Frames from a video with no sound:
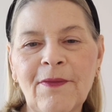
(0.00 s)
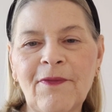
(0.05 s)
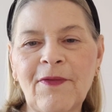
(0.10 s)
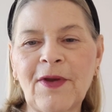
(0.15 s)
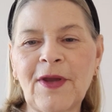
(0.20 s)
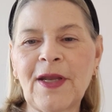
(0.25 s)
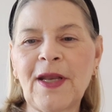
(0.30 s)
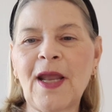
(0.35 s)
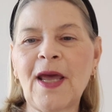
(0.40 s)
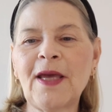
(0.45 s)

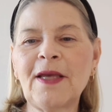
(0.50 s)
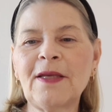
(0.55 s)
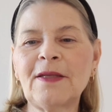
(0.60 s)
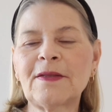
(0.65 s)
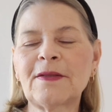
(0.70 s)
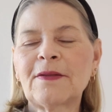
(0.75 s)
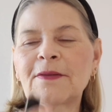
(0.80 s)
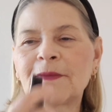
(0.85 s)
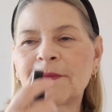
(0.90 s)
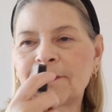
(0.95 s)
Very
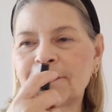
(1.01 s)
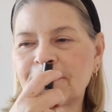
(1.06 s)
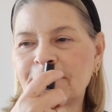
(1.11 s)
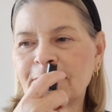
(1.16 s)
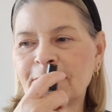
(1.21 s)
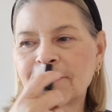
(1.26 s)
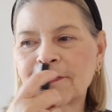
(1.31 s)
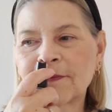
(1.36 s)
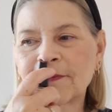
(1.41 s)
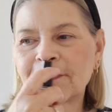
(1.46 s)
nice.
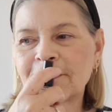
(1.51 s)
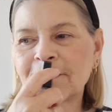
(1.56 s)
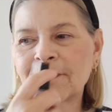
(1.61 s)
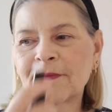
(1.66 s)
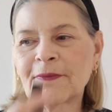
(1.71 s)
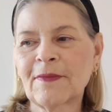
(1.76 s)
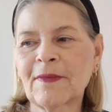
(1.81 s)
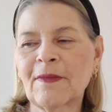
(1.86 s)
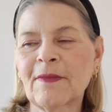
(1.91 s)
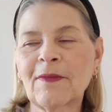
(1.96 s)

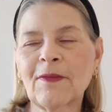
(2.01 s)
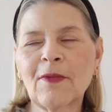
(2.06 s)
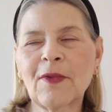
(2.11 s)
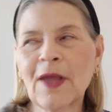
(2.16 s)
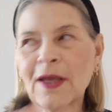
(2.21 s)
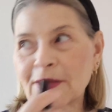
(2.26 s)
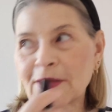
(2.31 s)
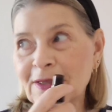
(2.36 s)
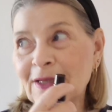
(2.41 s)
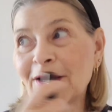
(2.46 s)

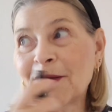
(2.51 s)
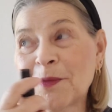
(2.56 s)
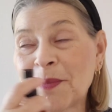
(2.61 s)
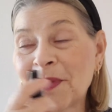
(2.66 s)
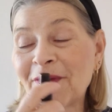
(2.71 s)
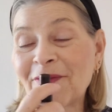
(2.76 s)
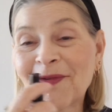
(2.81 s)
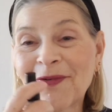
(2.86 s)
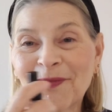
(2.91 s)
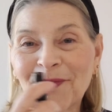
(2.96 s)
It's a little
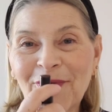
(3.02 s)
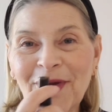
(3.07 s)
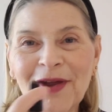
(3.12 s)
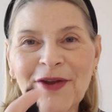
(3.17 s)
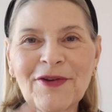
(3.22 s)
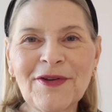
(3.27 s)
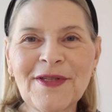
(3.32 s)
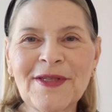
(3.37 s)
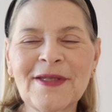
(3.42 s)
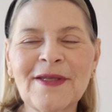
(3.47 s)
bit of a
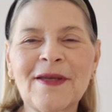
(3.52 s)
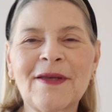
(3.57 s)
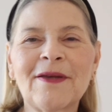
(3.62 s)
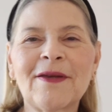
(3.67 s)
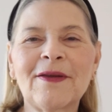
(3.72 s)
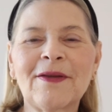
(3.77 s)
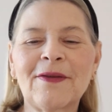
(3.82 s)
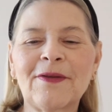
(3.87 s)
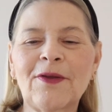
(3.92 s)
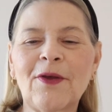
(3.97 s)
fragrance.
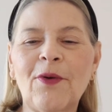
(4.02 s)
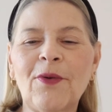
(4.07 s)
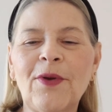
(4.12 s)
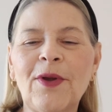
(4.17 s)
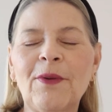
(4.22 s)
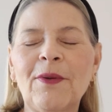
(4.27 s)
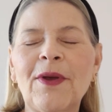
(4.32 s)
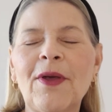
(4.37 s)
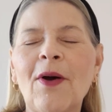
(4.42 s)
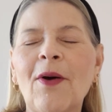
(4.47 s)
So
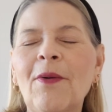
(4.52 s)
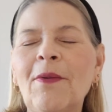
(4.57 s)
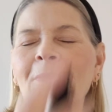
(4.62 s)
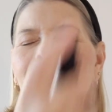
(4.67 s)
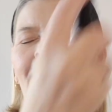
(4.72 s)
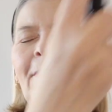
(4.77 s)
here we go.